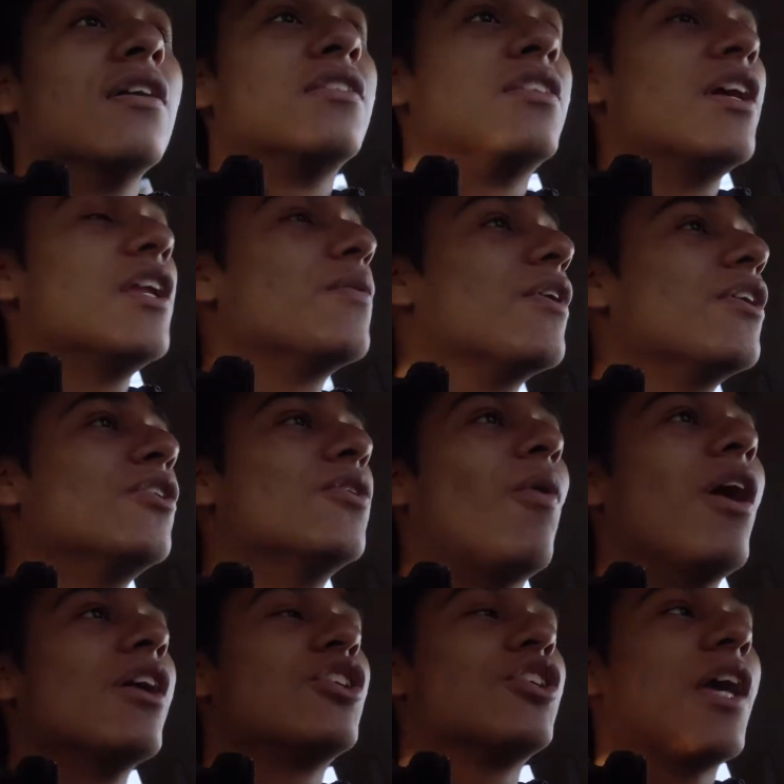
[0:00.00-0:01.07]
To anyone who
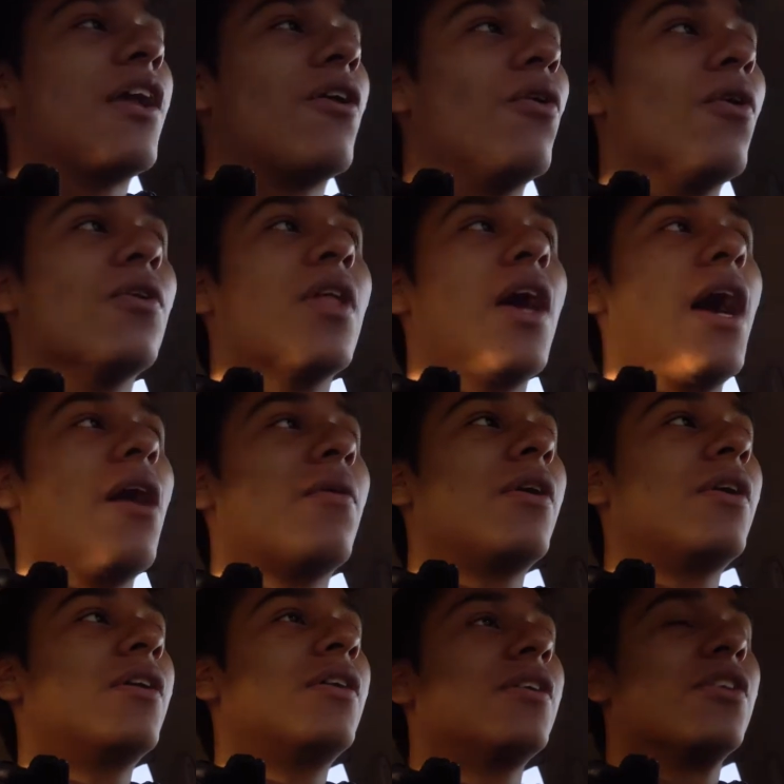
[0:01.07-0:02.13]
watched that whole
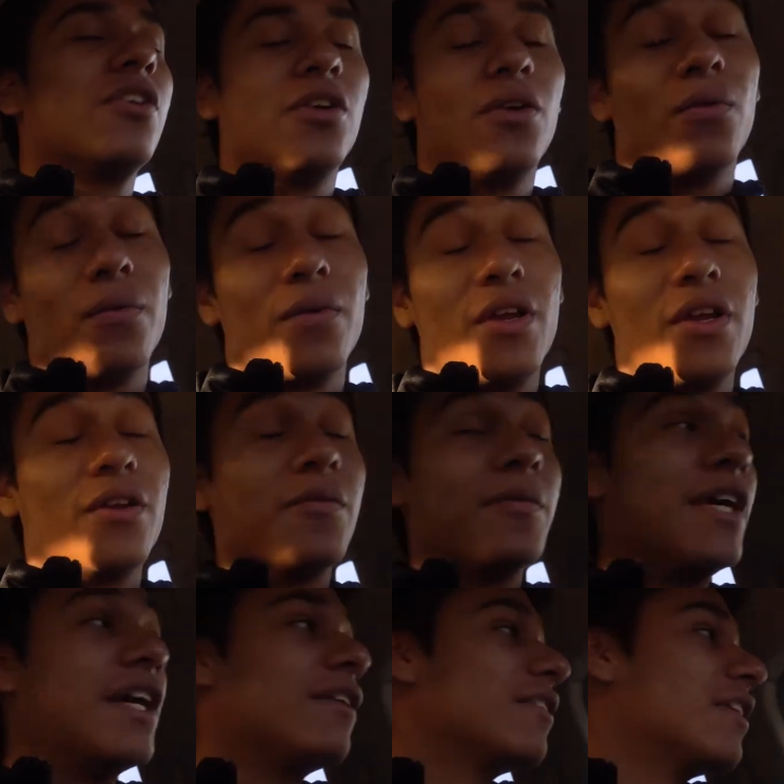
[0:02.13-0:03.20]
hour, you're real,
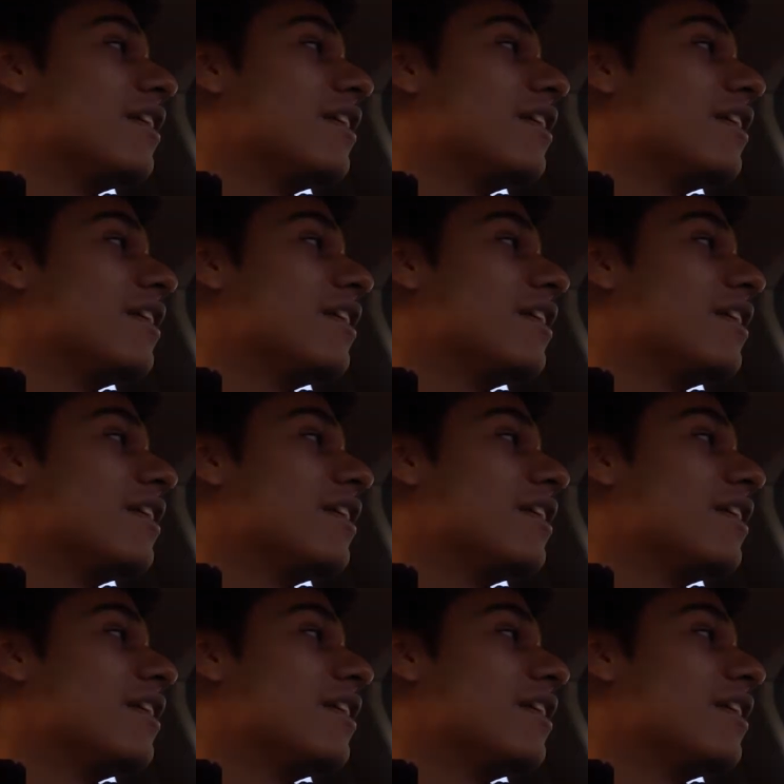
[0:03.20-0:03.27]
man.